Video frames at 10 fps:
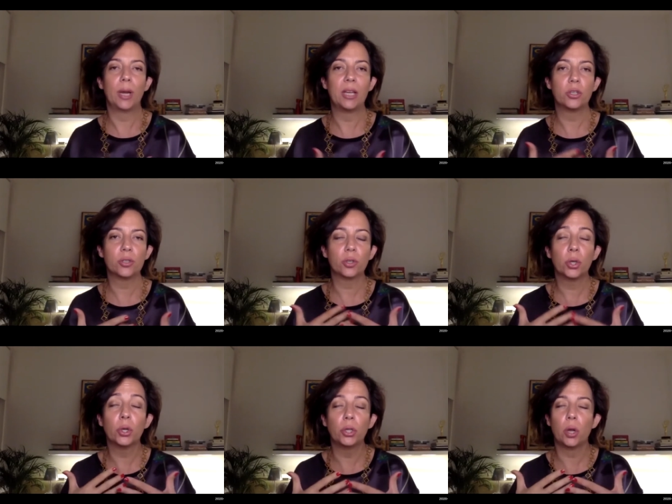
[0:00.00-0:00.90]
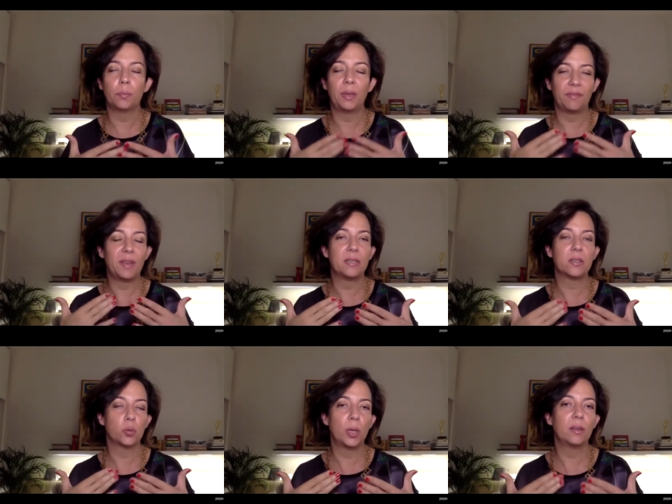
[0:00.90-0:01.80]
I just could not be
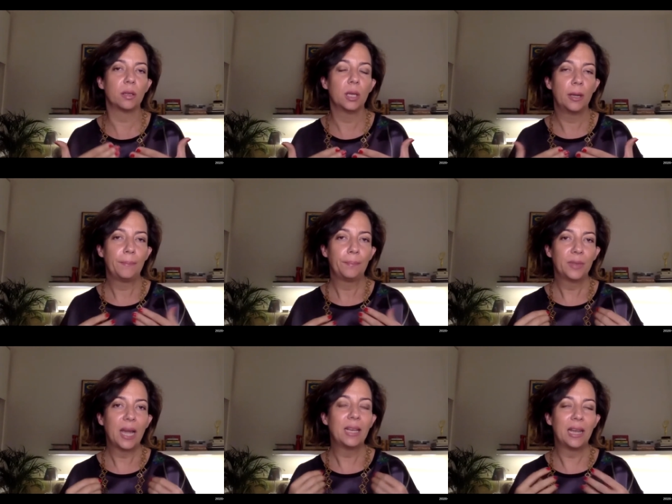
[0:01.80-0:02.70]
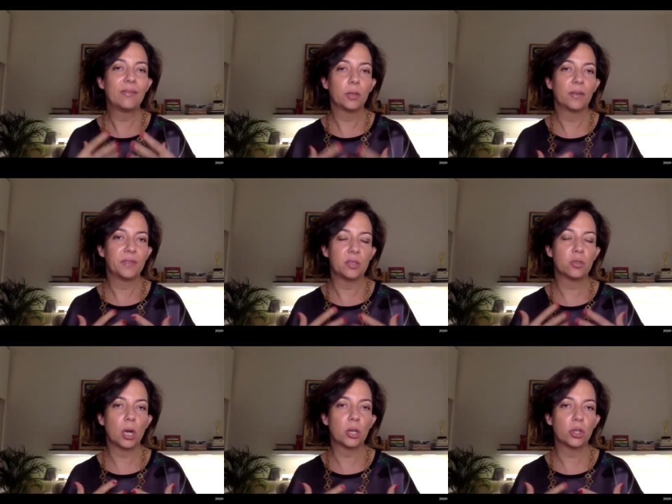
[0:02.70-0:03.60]
faced with that level of
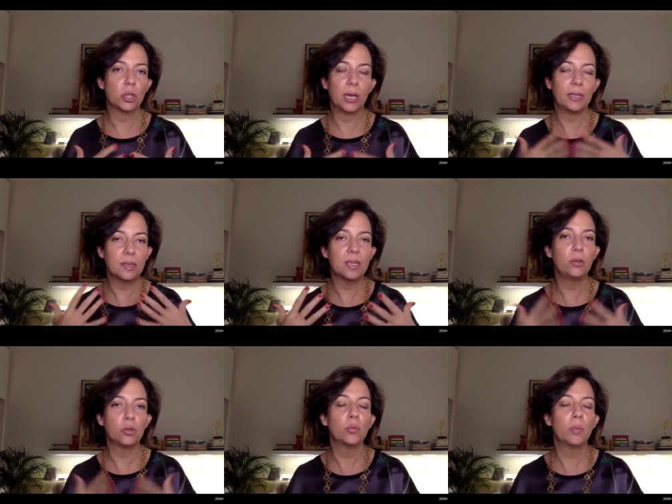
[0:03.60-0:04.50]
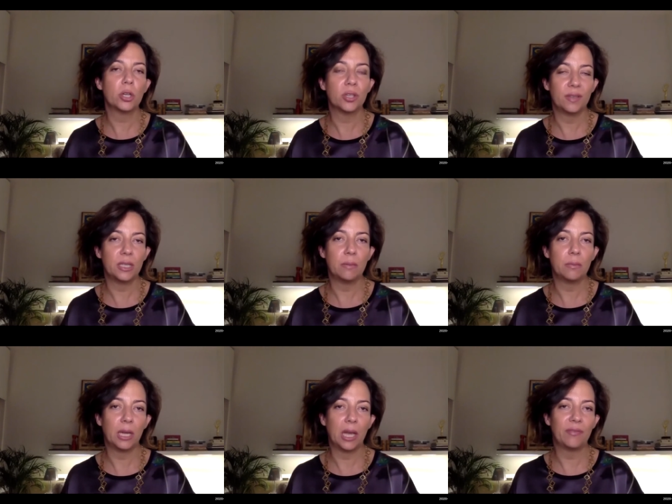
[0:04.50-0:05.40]
destruction. I'd seen too much of it in
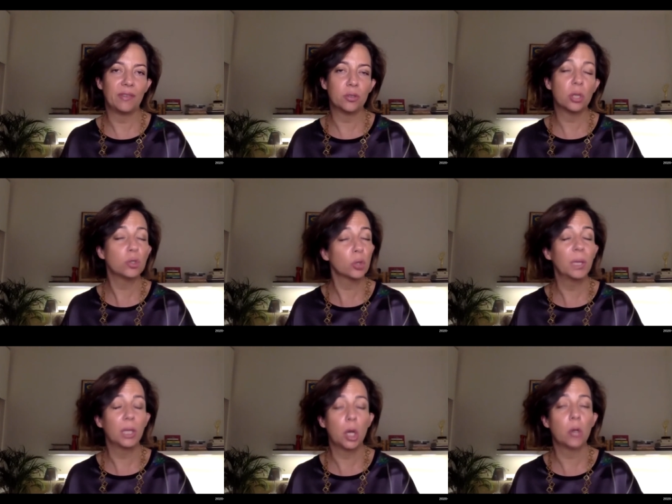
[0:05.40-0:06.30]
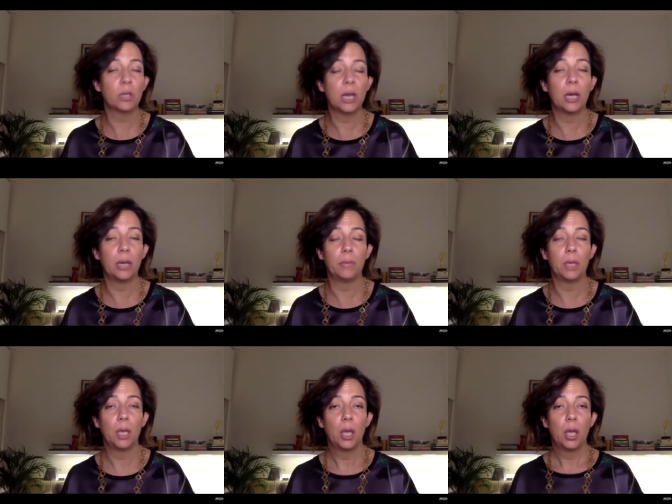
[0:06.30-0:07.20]
my life. And so it took me a long time
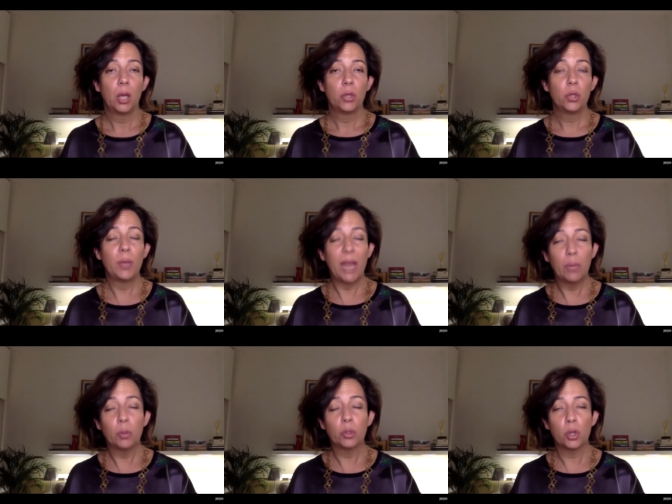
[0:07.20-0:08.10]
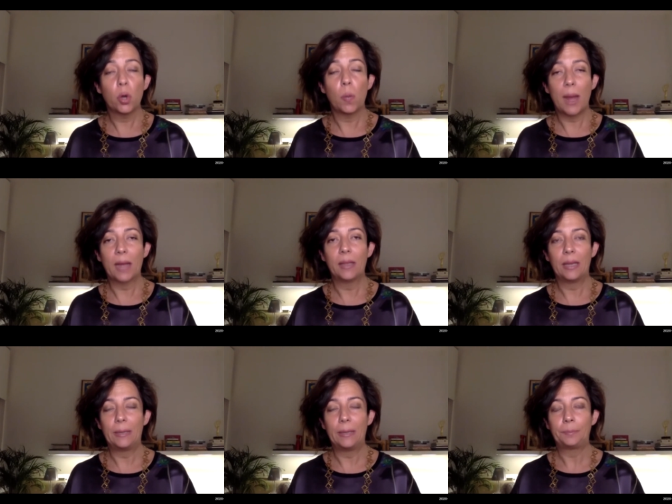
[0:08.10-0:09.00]
to be able to go back
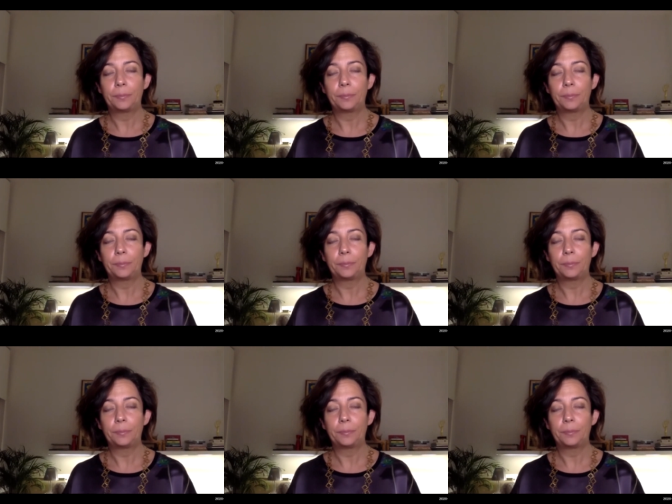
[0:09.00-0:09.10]
there.